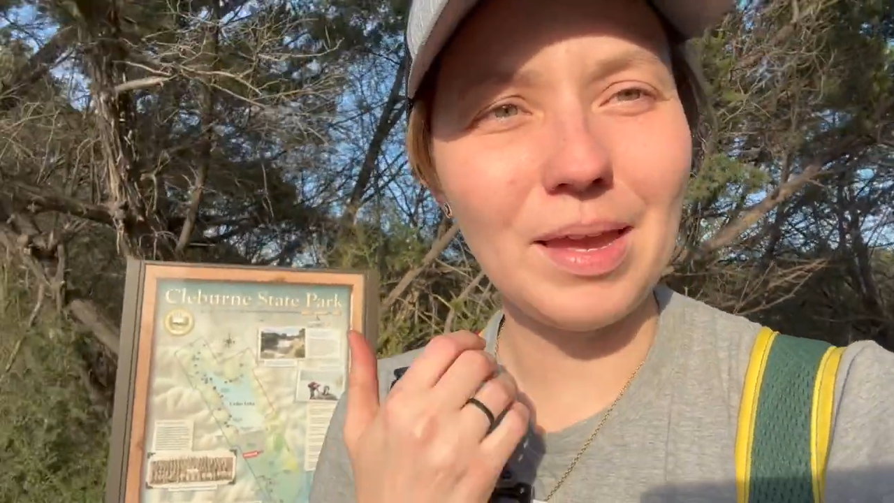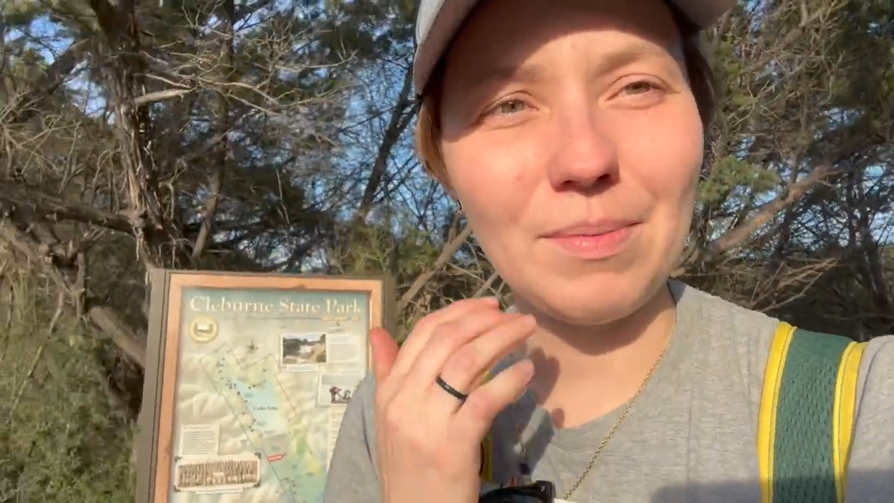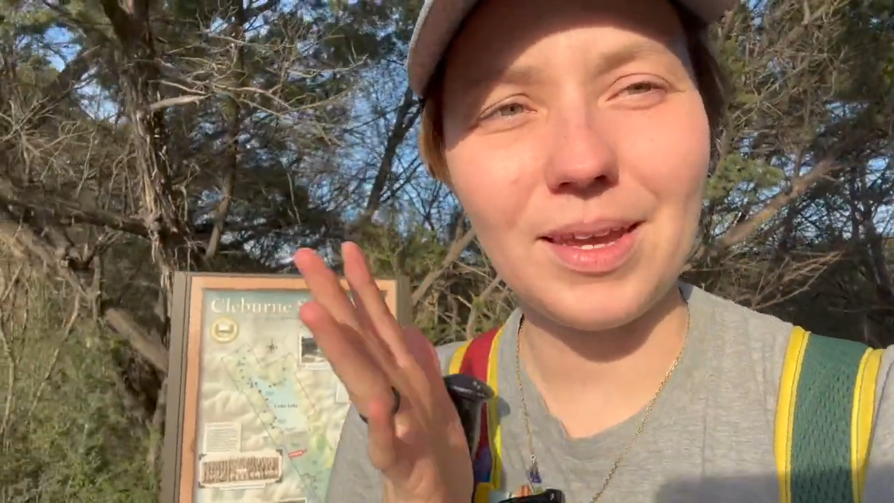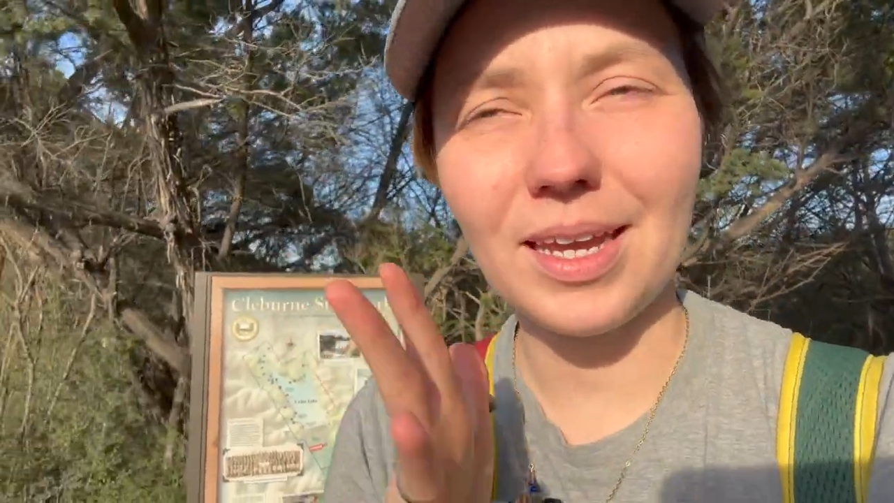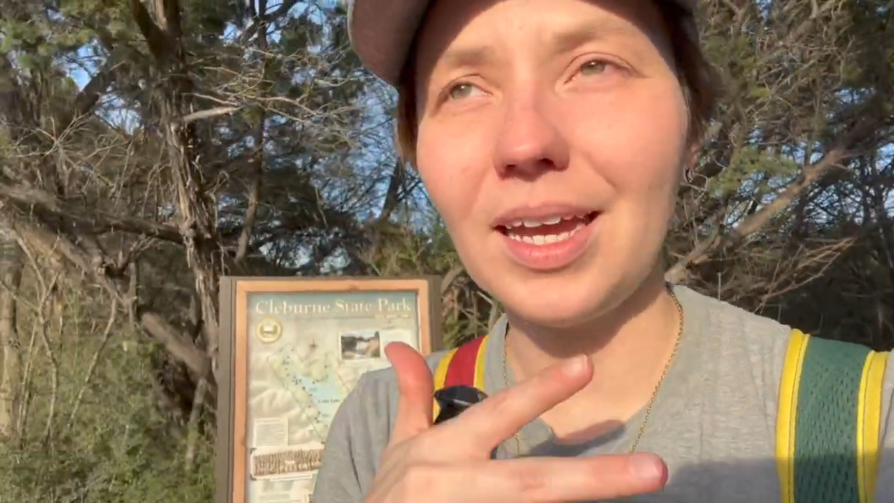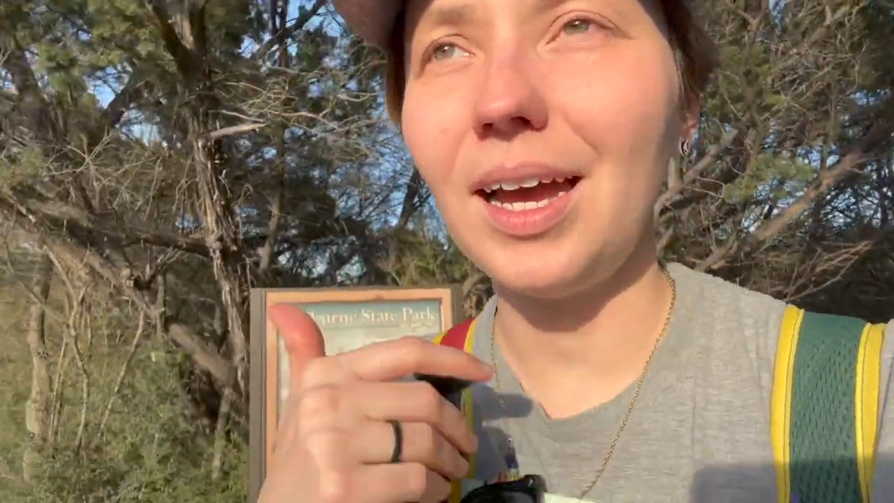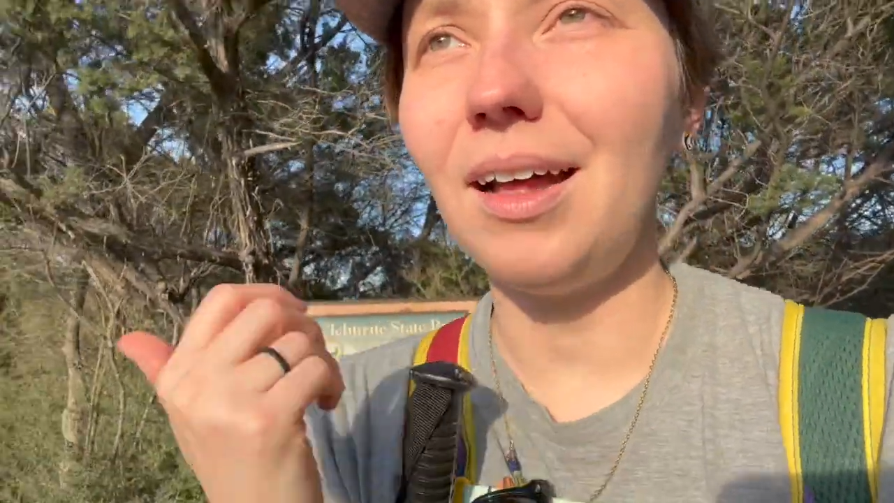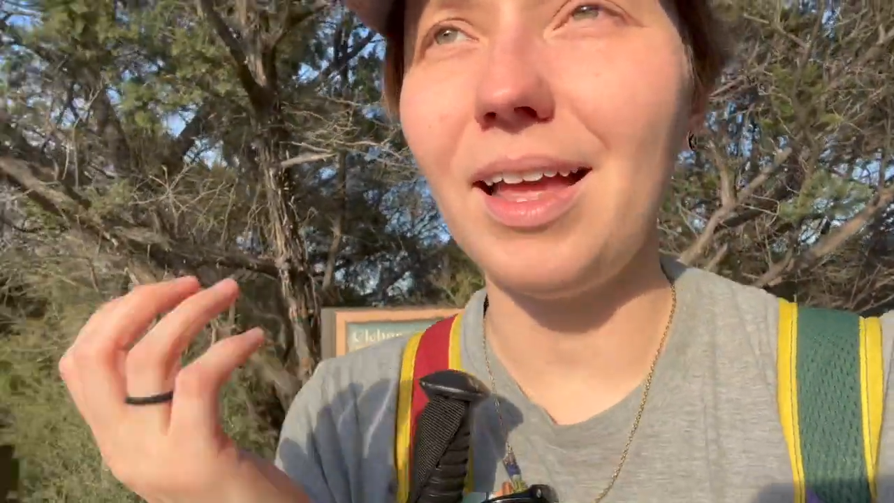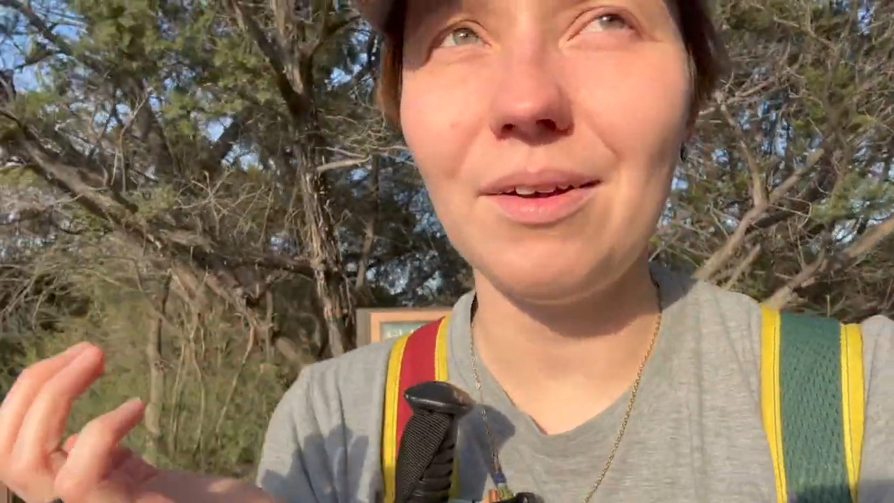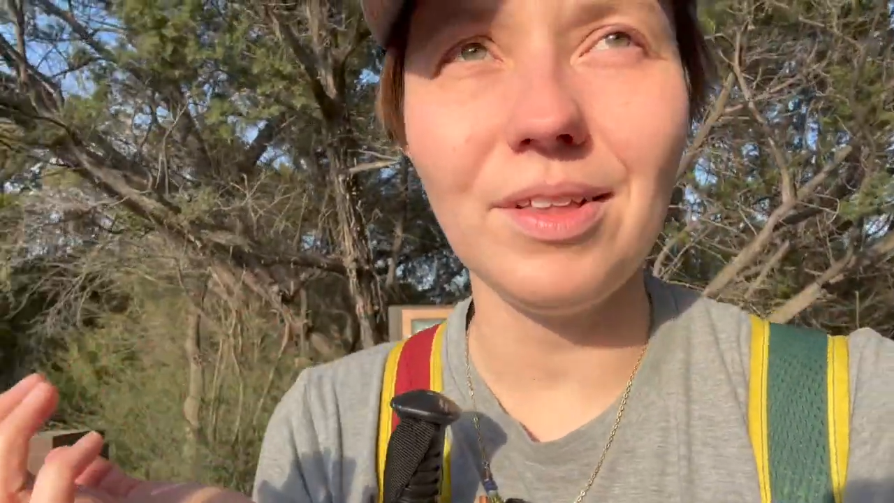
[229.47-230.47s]
maybe
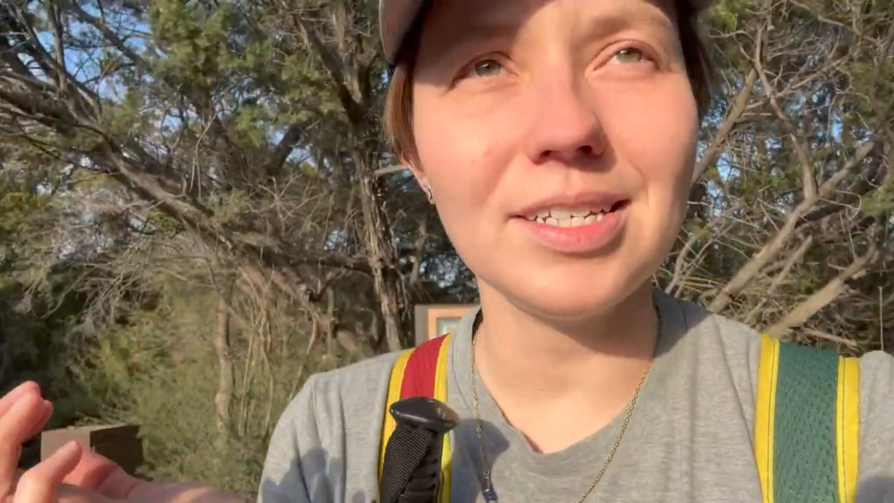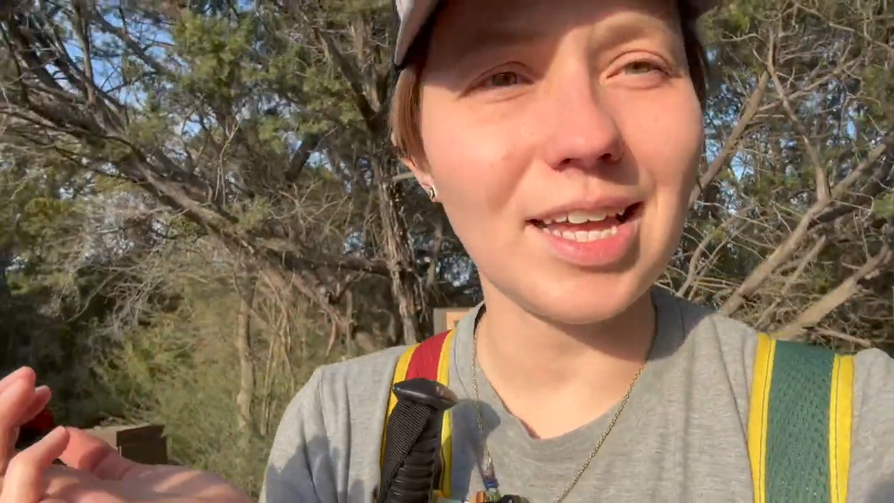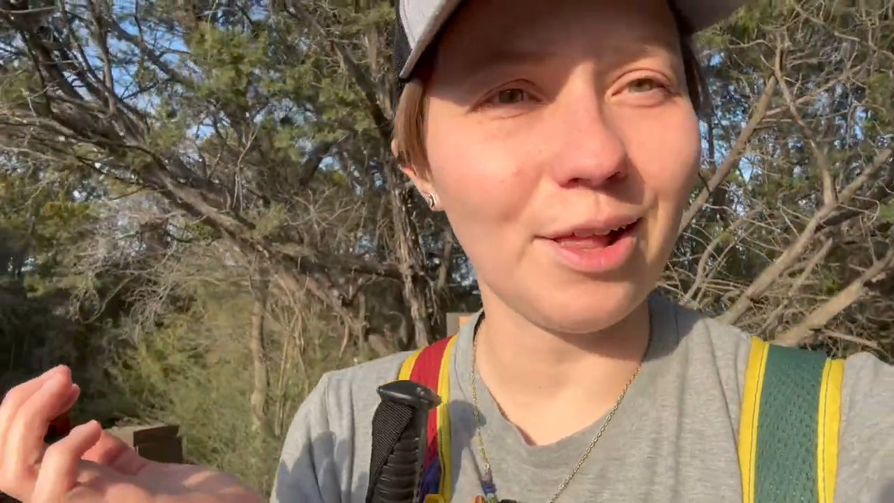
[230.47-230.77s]
I'll have less